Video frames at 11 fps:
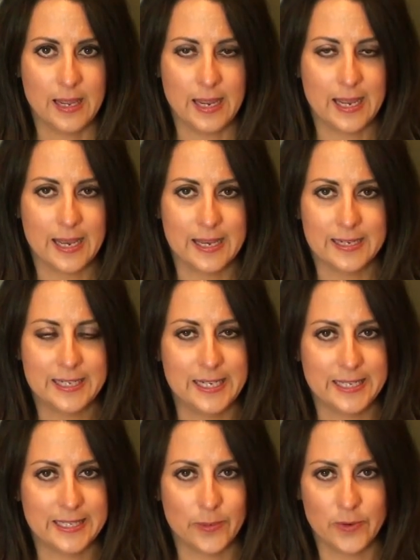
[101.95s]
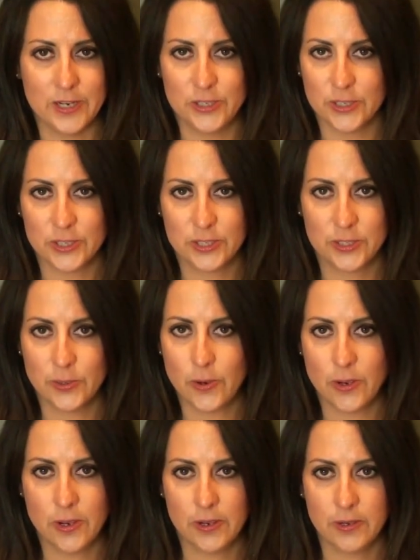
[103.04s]
And he said, we just
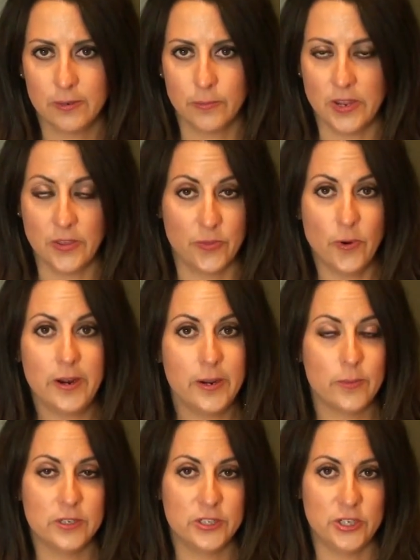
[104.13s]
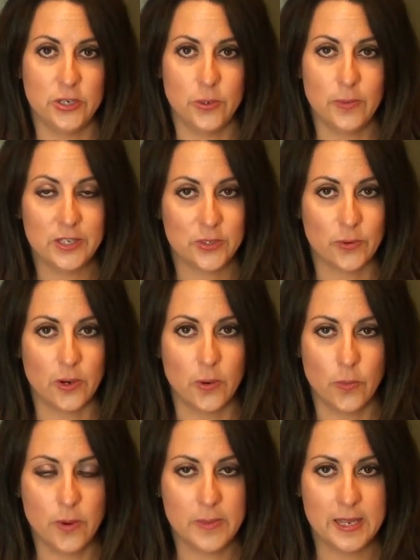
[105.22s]
saw, we thought it was you. We
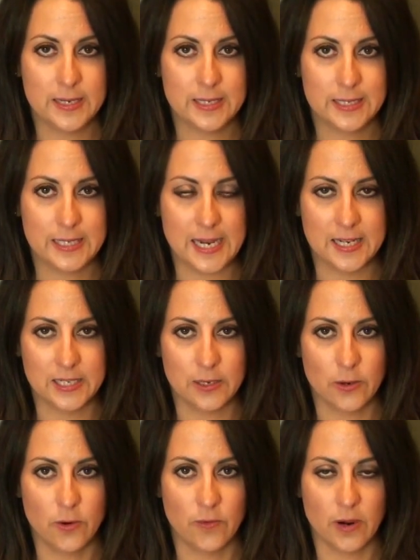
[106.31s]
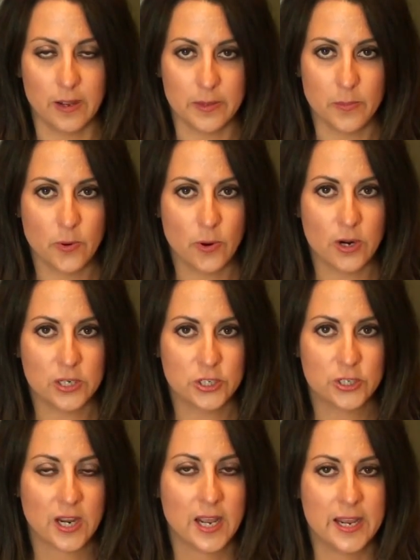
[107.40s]
saw a woman standing over on the porch,
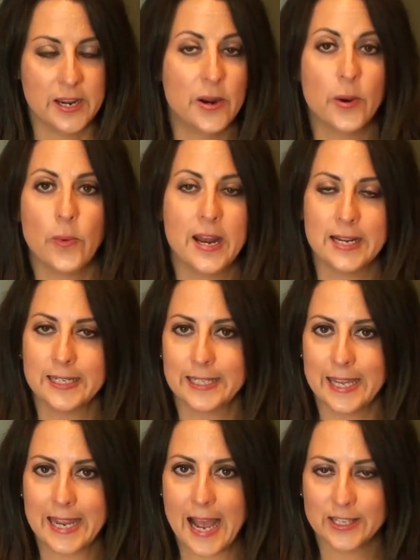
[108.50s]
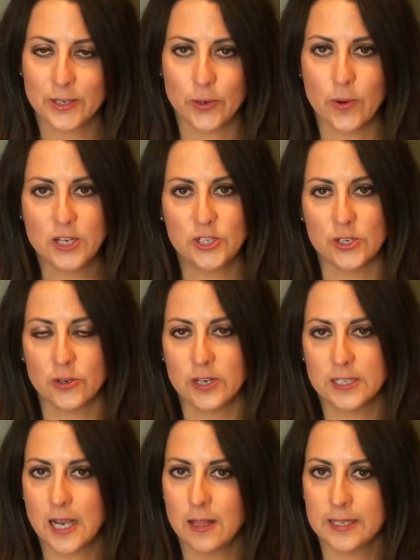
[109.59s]
you know, waiting to like ask a question or
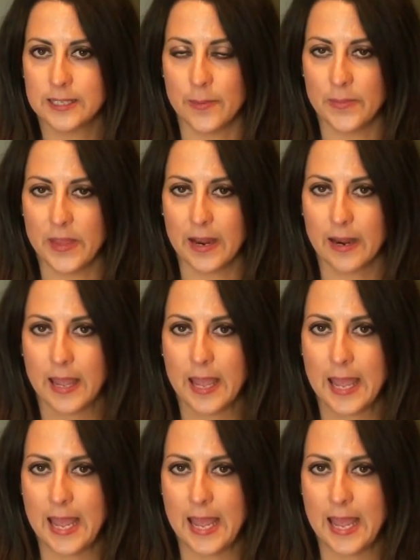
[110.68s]
to tell us something.